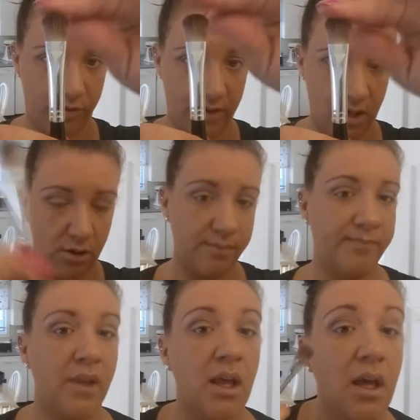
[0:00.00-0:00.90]
poofier,
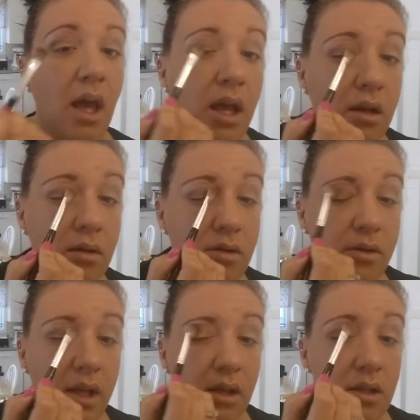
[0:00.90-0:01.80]
and you
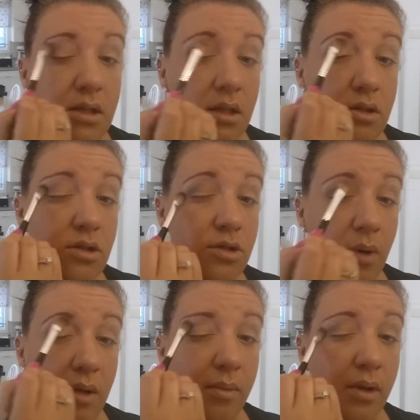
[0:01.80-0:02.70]
just take this and just
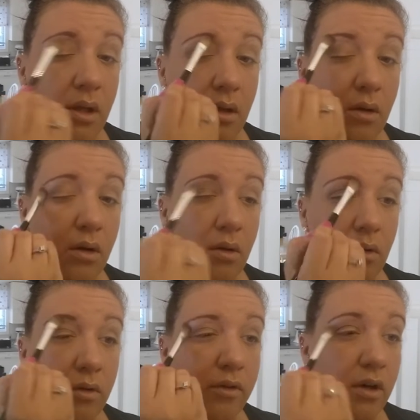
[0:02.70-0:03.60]
swipe it
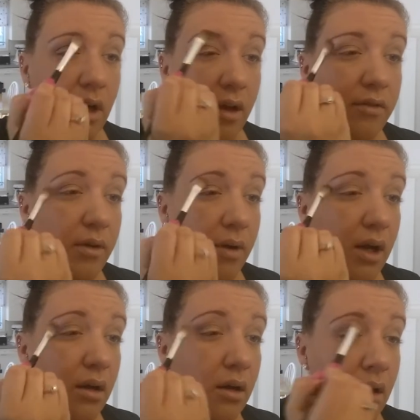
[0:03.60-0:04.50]
all over
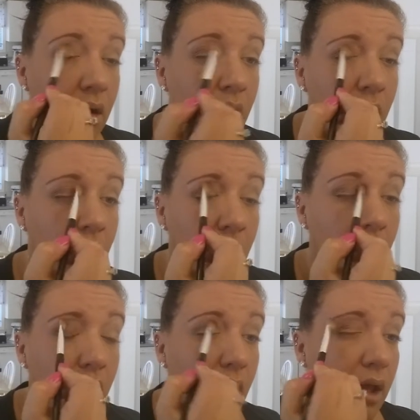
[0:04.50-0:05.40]
everywhere.
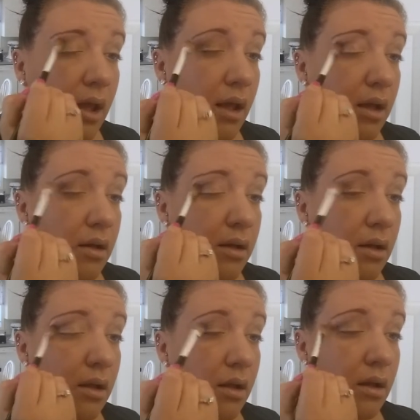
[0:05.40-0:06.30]
And
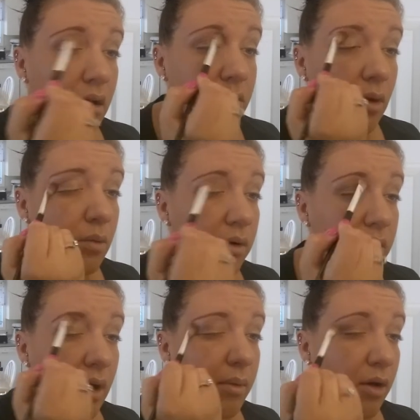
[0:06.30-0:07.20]
don't
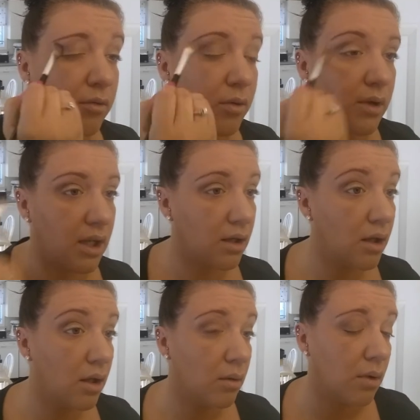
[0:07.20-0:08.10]
worry about
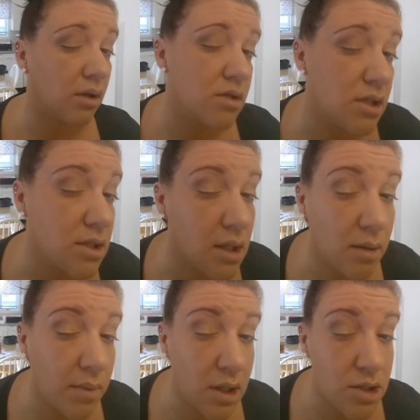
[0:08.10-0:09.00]
ruining what you just
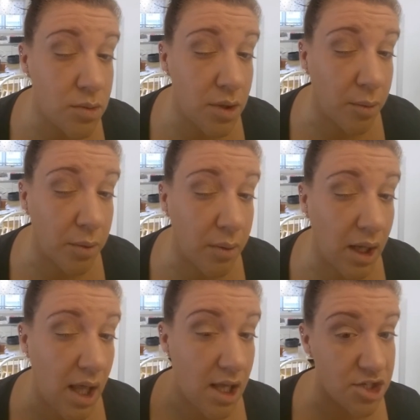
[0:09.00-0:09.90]
did, because you don't
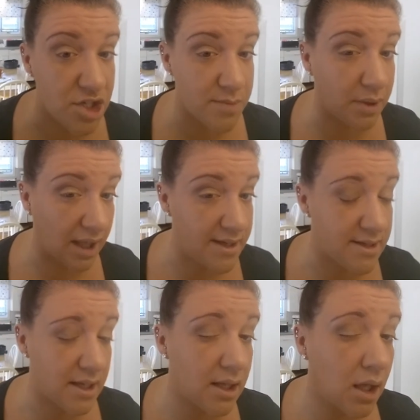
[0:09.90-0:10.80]
ruin it. It just
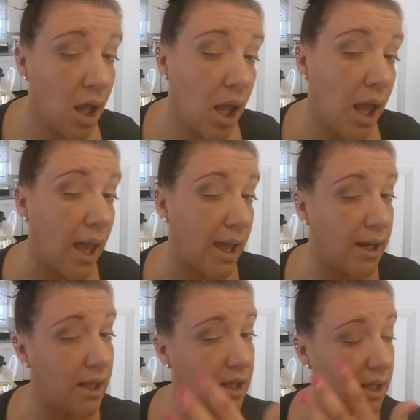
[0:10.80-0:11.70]
blends it
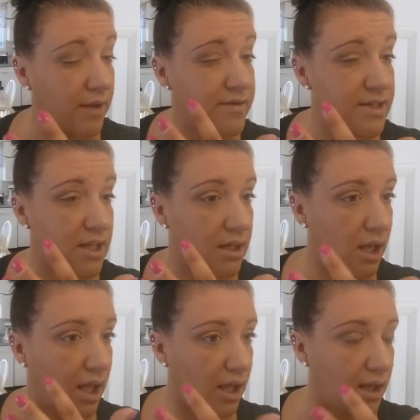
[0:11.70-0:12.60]
and it gives
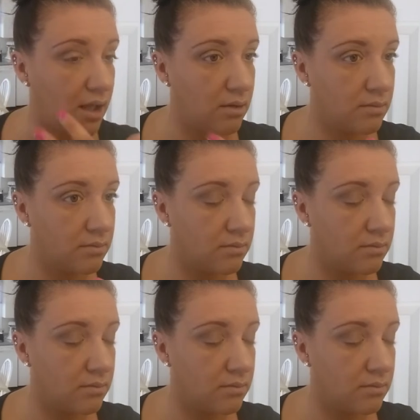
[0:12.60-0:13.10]
it a,